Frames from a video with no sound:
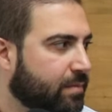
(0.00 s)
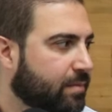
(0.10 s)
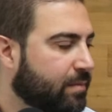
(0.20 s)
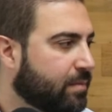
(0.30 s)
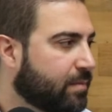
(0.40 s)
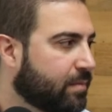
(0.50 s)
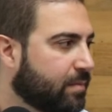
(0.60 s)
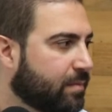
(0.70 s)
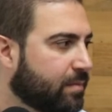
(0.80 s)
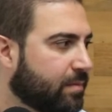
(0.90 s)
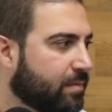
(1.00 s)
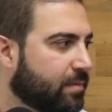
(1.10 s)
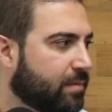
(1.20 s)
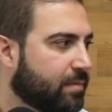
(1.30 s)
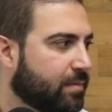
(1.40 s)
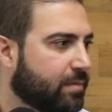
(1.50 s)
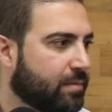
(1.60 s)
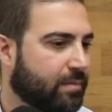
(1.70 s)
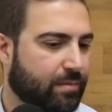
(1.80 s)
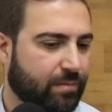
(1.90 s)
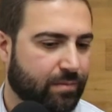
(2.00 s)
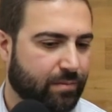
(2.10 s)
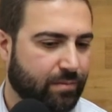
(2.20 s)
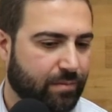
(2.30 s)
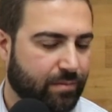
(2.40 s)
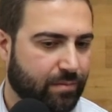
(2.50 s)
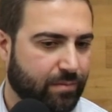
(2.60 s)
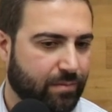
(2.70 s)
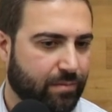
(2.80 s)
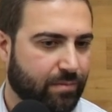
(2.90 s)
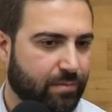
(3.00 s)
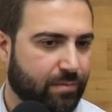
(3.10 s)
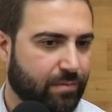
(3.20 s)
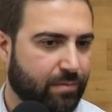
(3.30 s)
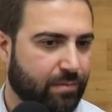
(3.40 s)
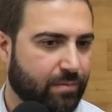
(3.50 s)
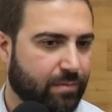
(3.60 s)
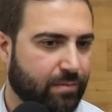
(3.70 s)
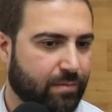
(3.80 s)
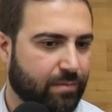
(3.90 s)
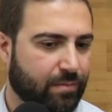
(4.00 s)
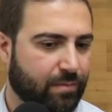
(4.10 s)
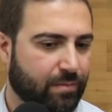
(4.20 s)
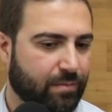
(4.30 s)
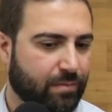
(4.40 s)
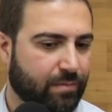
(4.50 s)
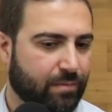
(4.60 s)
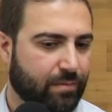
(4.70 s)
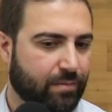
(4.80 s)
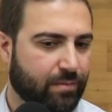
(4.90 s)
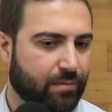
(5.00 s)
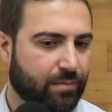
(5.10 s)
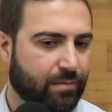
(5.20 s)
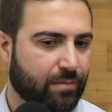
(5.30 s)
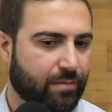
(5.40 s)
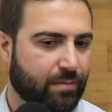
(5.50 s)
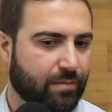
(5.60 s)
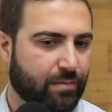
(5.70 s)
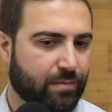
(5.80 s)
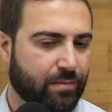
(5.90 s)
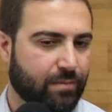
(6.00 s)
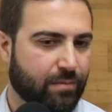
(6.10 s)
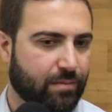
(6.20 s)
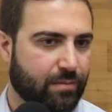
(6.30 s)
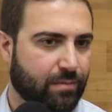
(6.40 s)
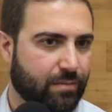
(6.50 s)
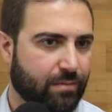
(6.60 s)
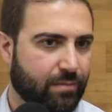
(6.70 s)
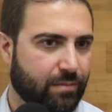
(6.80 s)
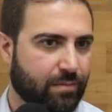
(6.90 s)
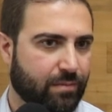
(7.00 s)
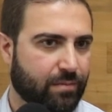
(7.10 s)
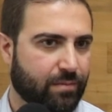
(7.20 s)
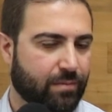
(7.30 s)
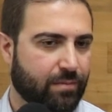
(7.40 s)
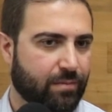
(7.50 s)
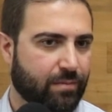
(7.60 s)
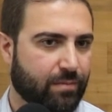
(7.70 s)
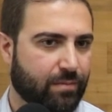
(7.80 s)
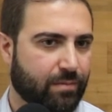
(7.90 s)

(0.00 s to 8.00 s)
(silent)